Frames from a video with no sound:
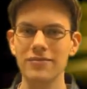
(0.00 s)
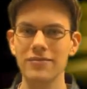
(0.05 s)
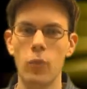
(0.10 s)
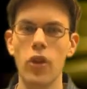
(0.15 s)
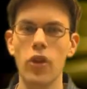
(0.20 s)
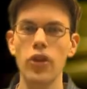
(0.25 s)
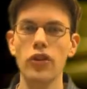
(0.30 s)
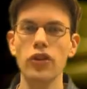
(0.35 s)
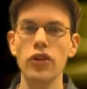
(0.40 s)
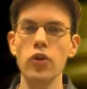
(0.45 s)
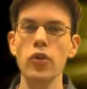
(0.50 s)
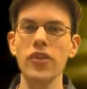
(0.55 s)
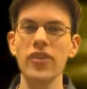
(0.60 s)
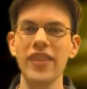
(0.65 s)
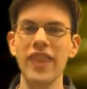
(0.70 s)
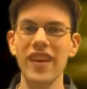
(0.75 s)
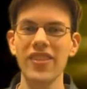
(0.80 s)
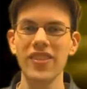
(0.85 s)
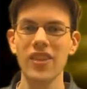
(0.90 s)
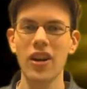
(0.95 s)
While the new
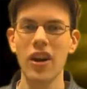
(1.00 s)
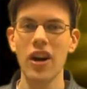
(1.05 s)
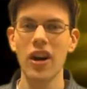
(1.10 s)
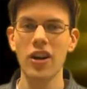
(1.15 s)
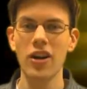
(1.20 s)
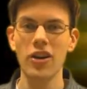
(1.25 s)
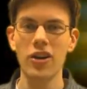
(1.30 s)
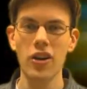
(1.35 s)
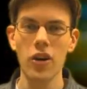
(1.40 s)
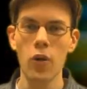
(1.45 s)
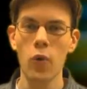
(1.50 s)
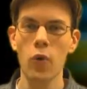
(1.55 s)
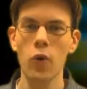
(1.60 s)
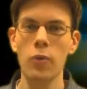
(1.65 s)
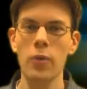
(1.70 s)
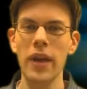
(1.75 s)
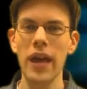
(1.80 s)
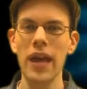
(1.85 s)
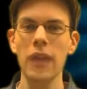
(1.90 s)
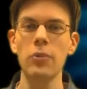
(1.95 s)
assassin Connor
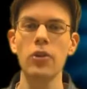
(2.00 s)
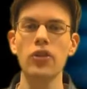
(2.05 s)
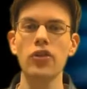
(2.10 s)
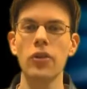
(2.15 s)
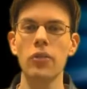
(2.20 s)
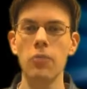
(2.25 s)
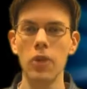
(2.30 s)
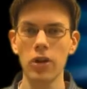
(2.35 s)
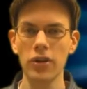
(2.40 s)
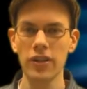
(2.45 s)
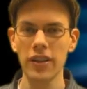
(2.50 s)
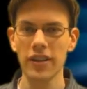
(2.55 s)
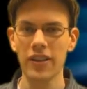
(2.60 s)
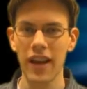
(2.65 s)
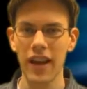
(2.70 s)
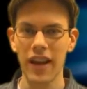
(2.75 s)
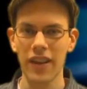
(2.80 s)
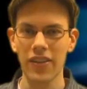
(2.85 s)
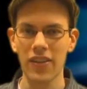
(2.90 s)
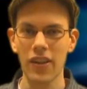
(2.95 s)
will be able to
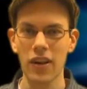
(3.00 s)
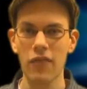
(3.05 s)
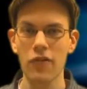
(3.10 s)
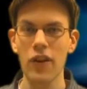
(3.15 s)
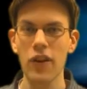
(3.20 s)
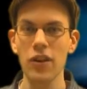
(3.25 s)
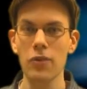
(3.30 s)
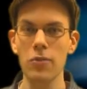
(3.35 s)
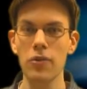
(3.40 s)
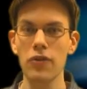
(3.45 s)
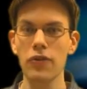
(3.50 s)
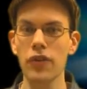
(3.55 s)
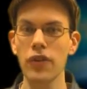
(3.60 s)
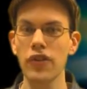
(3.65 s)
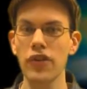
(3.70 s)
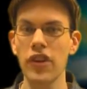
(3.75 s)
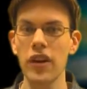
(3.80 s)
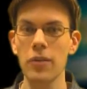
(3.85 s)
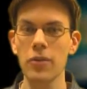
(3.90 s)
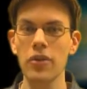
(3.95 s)
multitask, available for
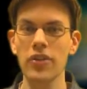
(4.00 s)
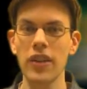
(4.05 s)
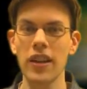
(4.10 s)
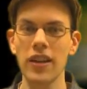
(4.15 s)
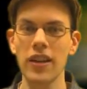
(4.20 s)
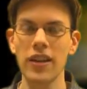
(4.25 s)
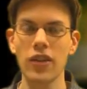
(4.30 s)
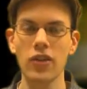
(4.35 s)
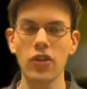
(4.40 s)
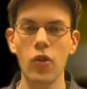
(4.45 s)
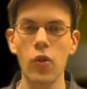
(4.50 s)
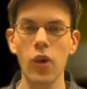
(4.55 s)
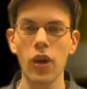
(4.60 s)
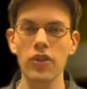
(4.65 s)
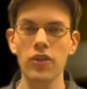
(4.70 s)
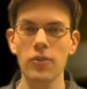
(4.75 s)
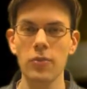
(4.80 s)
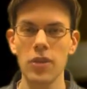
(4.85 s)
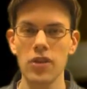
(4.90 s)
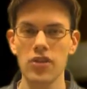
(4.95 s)
simultaneous
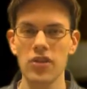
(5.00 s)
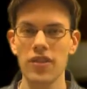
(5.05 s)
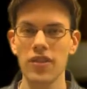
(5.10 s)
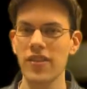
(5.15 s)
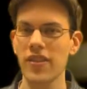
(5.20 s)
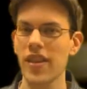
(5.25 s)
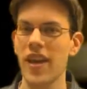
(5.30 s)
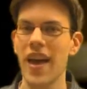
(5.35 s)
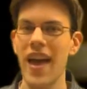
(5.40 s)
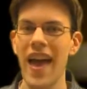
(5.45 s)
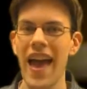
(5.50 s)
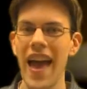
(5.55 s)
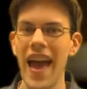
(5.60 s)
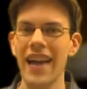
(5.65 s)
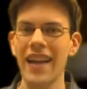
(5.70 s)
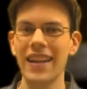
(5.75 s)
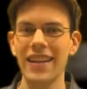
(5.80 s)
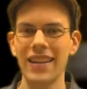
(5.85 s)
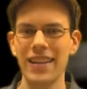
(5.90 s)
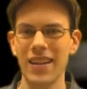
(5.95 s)
quest missions
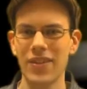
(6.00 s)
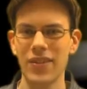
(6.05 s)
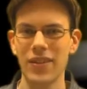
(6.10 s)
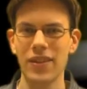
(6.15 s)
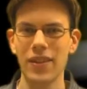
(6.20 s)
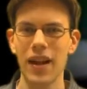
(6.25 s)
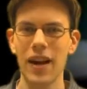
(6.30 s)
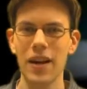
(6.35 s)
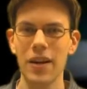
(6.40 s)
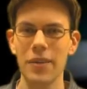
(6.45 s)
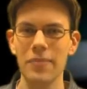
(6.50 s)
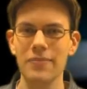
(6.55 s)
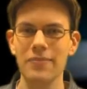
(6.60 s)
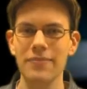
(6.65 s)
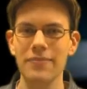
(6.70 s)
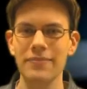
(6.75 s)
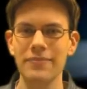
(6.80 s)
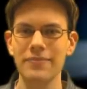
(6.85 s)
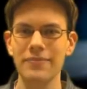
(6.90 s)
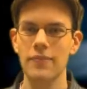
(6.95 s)
at any given time.
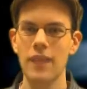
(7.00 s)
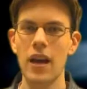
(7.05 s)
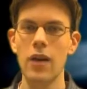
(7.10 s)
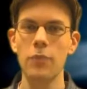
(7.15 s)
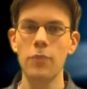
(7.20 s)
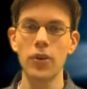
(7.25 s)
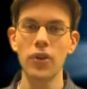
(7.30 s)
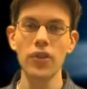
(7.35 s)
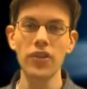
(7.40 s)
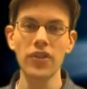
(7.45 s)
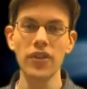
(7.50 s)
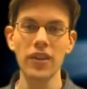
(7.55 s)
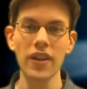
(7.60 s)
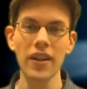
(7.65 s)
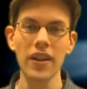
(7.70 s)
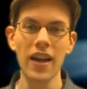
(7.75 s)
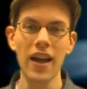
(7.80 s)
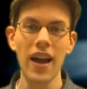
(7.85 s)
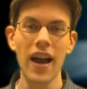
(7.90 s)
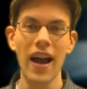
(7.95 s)
Now
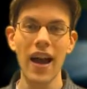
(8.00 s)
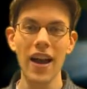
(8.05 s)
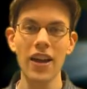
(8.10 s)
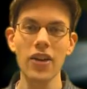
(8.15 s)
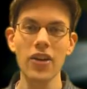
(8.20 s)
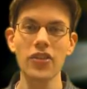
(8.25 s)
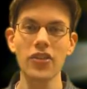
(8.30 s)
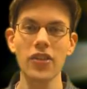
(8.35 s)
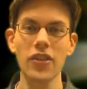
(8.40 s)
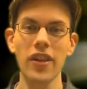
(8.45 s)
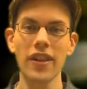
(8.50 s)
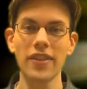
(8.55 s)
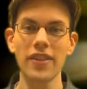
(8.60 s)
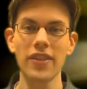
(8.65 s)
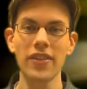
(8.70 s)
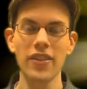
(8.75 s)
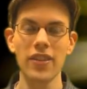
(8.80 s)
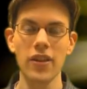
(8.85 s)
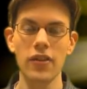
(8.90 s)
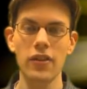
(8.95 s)
personally, I'd also like to
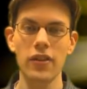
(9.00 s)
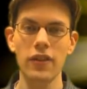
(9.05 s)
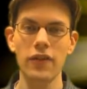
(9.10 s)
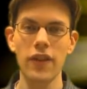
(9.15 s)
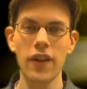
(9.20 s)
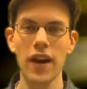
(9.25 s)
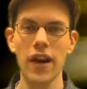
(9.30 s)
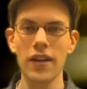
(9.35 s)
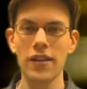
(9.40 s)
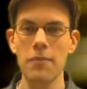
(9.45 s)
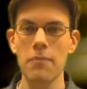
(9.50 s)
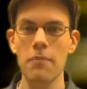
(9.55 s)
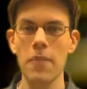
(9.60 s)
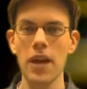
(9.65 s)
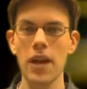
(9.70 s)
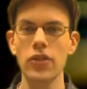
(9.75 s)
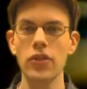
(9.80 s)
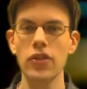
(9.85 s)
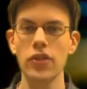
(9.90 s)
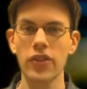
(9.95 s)
see a refined
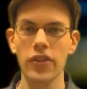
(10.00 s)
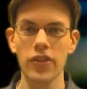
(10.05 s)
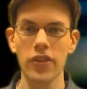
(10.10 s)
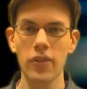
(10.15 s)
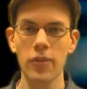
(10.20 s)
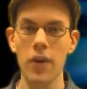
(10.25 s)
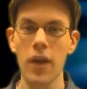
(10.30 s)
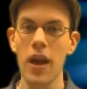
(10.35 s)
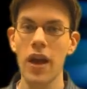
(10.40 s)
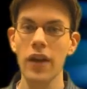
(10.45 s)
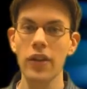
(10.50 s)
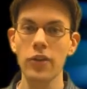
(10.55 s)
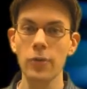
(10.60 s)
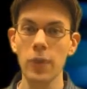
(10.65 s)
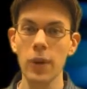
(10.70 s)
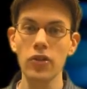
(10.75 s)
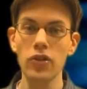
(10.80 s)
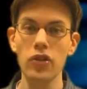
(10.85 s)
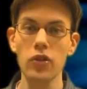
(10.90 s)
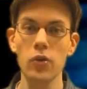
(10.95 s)
menu system,
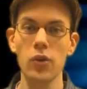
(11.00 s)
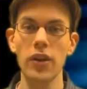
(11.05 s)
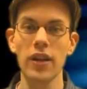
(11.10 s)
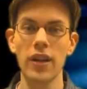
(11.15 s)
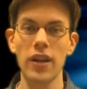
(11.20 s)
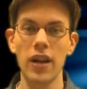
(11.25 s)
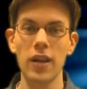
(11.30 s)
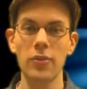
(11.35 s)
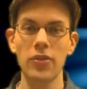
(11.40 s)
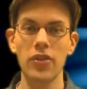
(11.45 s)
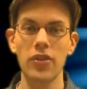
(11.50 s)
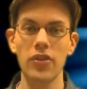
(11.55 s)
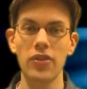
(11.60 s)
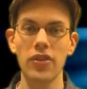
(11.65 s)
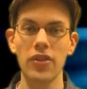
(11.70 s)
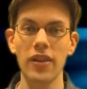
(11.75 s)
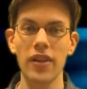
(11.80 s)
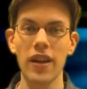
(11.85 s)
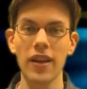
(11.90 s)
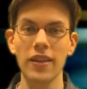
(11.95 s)
especially when it comes to
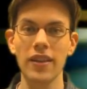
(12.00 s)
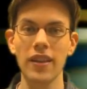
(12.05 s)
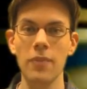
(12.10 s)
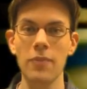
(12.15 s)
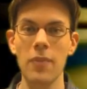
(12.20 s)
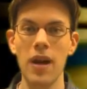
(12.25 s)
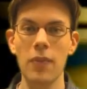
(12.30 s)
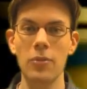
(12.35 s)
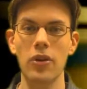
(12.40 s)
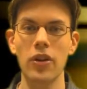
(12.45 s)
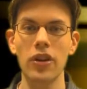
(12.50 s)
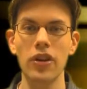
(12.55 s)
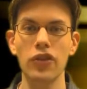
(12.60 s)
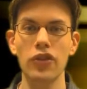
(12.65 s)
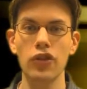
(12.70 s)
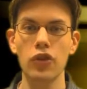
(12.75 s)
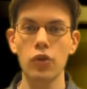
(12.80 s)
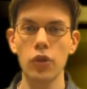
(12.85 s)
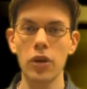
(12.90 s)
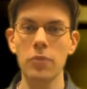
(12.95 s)
selecting memories
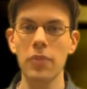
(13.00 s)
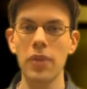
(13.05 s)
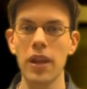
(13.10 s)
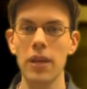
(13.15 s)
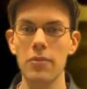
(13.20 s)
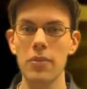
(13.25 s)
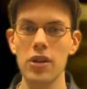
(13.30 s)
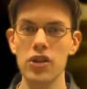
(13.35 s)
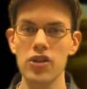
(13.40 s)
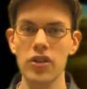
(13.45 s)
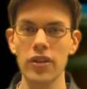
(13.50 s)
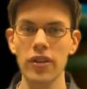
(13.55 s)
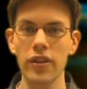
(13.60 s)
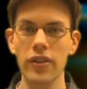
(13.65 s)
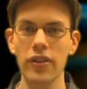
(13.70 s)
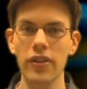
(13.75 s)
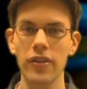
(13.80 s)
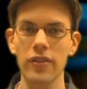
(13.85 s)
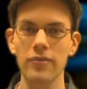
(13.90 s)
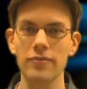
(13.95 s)
to replay
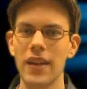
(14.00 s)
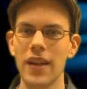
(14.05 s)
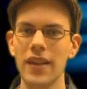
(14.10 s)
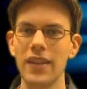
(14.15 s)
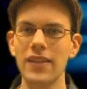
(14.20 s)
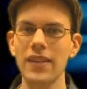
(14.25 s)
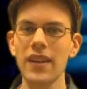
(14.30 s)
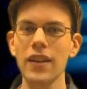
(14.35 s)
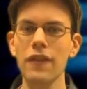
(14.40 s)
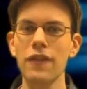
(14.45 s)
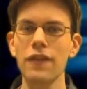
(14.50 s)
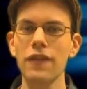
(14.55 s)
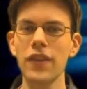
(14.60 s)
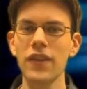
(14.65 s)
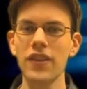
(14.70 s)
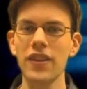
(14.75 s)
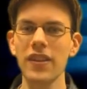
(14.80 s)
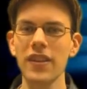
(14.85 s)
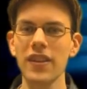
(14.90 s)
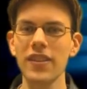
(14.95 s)
missions. Instead of
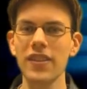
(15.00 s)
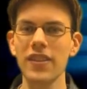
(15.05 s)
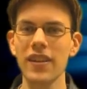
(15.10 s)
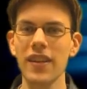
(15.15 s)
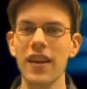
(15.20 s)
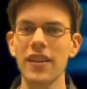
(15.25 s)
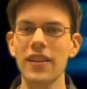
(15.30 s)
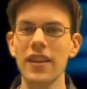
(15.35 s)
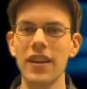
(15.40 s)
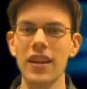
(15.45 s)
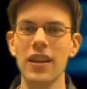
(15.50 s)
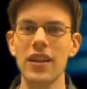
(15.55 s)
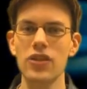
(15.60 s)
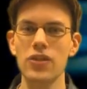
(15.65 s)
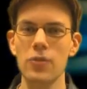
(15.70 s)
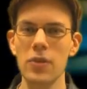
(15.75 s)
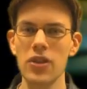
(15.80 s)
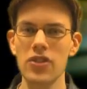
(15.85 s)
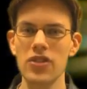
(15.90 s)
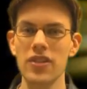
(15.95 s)
physically selecting
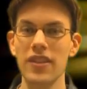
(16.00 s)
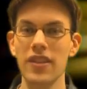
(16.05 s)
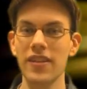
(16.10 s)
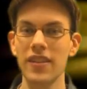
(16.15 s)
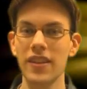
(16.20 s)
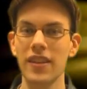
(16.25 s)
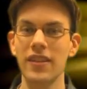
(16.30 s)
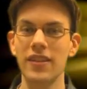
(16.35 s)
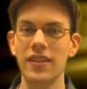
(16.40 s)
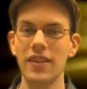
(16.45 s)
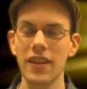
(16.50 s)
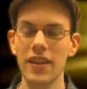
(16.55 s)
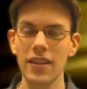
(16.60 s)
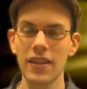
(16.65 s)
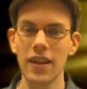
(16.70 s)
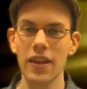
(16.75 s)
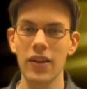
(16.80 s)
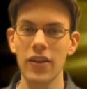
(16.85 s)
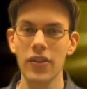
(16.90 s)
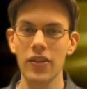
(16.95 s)
each mission to see its
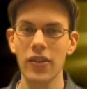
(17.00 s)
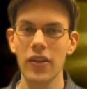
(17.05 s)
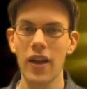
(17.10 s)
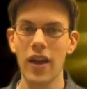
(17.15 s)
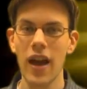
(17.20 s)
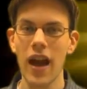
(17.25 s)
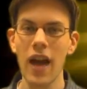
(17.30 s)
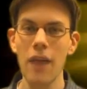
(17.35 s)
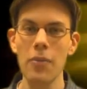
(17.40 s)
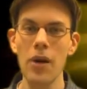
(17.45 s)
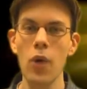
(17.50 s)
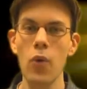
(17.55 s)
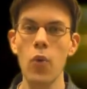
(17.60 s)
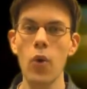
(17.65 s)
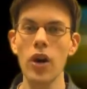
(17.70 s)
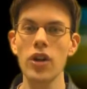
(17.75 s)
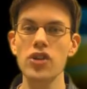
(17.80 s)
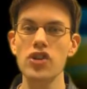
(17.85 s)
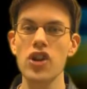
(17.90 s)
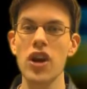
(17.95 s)
details, how about
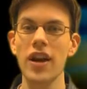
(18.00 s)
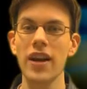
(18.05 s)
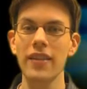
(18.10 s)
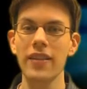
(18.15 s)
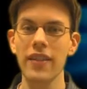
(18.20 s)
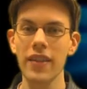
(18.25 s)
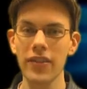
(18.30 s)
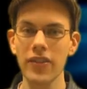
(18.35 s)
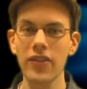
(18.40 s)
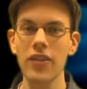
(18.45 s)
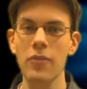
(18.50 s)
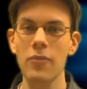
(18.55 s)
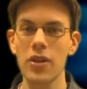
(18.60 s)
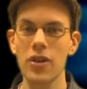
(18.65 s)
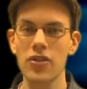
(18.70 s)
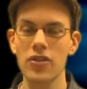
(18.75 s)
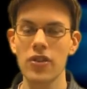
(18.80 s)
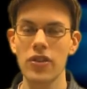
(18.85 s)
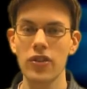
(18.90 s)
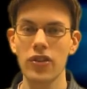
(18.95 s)
one giant list of
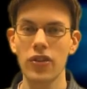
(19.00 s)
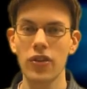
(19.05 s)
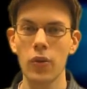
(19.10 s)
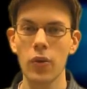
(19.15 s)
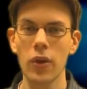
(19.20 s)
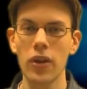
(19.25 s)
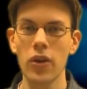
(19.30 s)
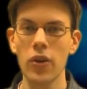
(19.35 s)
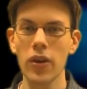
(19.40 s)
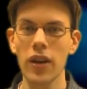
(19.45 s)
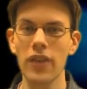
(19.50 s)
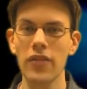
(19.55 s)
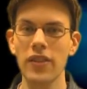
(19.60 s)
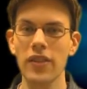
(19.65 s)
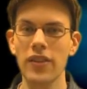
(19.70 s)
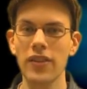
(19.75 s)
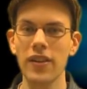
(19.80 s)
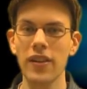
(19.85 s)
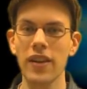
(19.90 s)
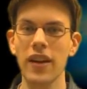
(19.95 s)
missions so we don't have to
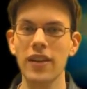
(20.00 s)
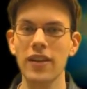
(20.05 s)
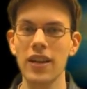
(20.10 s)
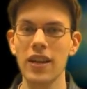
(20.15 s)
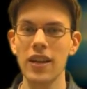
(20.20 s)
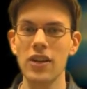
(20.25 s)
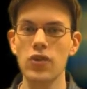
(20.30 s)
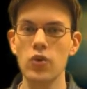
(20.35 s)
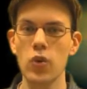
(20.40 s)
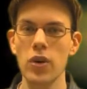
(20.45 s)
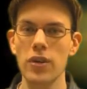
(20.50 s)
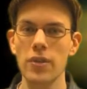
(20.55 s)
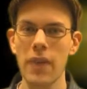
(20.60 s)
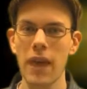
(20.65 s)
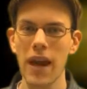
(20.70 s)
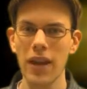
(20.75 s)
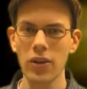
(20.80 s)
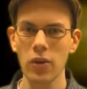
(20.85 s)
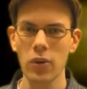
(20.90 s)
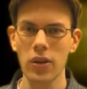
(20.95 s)
select each one
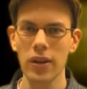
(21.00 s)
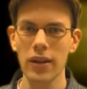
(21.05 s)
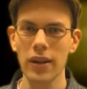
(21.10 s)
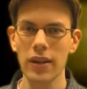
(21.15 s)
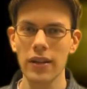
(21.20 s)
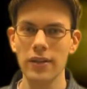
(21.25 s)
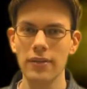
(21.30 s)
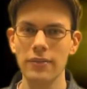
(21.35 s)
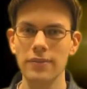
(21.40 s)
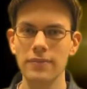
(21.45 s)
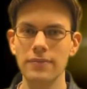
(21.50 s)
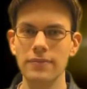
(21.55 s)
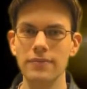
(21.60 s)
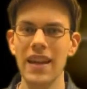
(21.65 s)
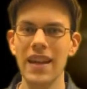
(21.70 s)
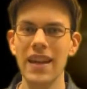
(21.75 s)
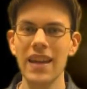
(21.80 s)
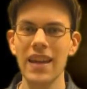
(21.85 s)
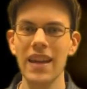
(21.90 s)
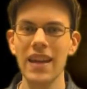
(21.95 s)
manually?
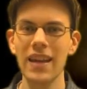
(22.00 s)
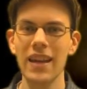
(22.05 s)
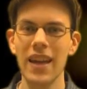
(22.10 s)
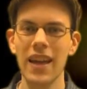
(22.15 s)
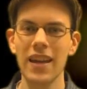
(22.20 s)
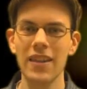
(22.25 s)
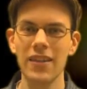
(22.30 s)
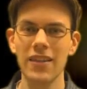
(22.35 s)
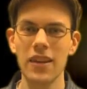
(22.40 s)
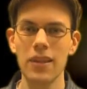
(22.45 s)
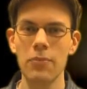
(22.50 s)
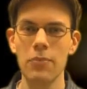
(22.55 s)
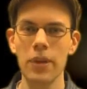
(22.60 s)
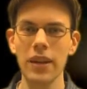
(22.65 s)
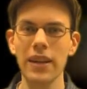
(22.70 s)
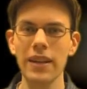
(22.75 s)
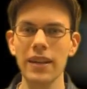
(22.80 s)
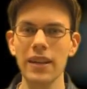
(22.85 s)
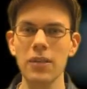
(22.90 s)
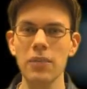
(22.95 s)
In any case, the
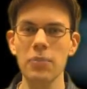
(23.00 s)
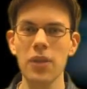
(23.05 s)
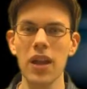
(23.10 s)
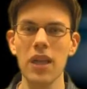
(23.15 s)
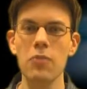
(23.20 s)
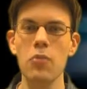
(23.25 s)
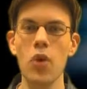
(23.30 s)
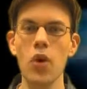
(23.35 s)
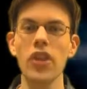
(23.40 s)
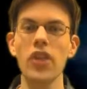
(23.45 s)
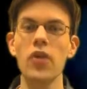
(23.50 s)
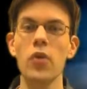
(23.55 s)
ability to play more